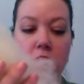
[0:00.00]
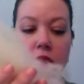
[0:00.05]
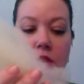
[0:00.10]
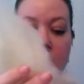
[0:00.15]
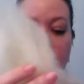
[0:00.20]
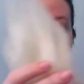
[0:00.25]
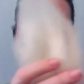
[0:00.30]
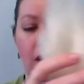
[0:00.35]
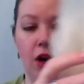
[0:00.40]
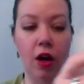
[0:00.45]

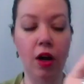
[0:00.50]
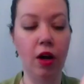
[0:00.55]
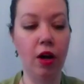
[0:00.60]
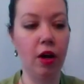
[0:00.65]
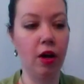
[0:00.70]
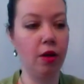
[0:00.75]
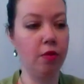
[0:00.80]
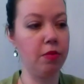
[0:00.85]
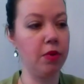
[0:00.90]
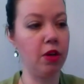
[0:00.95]
So,
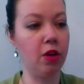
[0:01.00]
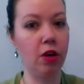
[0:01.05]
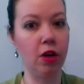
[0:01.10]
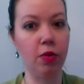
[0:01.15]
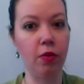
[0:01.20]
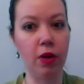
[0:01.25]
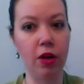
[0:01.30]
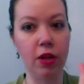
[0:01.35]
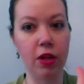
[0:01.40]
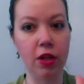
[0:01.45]
you're going
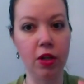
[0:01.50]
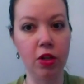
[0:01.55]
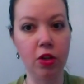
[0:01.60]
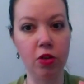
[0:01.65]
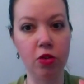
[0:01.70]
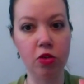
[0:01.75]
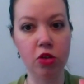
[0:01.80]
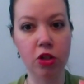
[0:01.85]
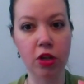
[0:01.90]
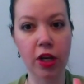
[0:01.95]
to want to
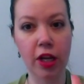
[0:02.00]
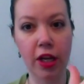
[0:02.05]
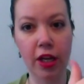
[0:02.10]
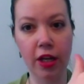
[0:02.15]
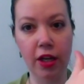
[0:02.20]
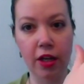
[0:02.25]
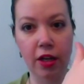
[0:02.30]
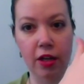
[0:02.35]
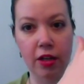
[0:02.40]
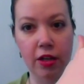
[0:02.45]
use your
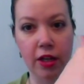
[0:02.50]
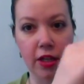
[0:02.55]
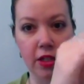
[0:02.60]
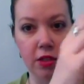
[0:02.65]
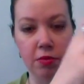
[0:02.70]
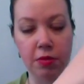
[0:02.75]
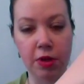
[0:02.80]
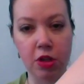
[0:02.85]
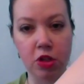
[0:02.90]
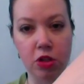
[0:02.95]
hand as
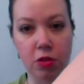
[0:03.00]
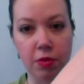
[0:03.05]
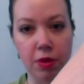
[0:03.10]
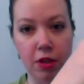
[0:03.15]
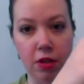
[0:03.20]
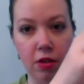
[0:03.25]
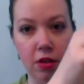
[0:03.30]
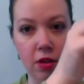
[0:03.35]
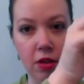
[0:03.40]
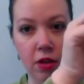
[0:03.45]

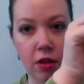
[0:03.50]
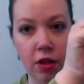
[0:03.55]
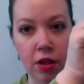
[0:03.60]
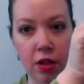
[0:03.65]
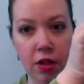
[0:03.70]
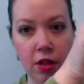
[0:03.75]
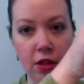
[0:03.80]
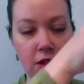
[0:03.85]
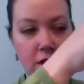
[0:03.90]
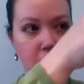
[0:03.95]
measurement.
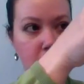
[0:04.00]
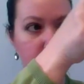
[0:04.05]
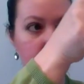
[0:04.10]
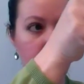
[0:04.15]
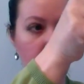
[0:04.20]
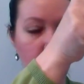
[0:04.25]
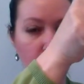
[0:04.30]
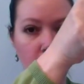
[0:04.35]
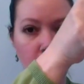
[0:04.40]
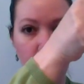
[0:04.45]

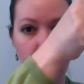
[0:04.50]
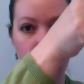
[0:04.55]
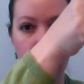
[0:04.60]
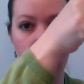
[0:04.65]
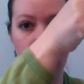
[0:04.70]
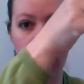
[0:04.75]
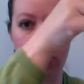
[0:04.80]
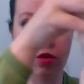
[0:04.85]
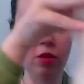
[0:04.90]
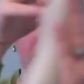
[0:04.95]
So,
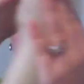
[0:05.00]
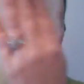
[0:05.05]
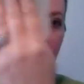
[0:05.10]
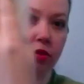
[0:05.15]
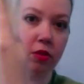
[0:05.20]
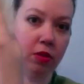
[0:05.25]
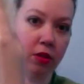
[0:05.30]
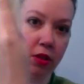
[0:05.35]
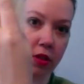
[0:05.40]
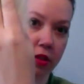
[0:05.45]

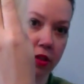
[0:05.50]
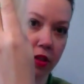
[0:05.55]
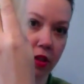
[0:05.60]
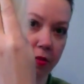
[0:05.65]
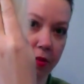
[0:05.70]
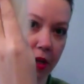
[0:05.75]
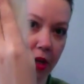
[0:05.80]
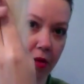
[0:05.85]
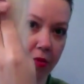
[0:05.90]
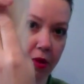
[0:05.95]
see the
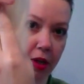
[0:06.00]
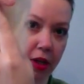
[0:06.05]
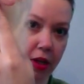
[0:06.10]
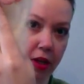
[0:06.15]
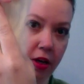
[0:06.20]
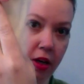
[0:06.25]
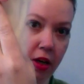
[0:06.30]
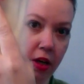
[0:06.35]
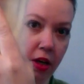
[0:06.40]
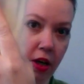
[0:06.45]
back of my
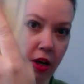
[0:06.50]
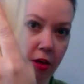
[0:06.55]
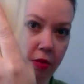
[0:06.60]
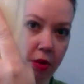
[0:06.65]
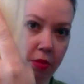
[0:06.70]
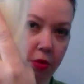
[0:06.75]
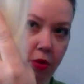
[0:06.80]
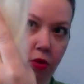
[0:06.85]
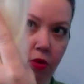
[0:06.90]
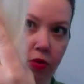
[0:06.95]
hand. I'm going
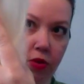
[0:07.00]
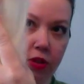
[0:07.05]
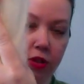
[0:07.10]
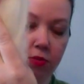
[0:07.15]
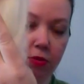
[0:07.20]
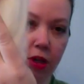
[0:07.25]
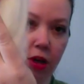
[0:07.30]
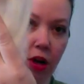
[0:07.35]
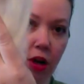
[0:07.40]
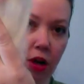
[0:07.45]
to pull this
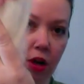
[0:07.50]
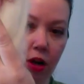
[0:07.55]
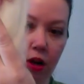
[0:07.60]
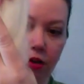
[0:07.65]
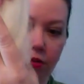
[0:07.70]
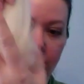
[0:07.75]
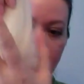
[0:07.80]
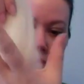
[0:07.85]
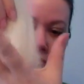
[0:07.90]
bit off.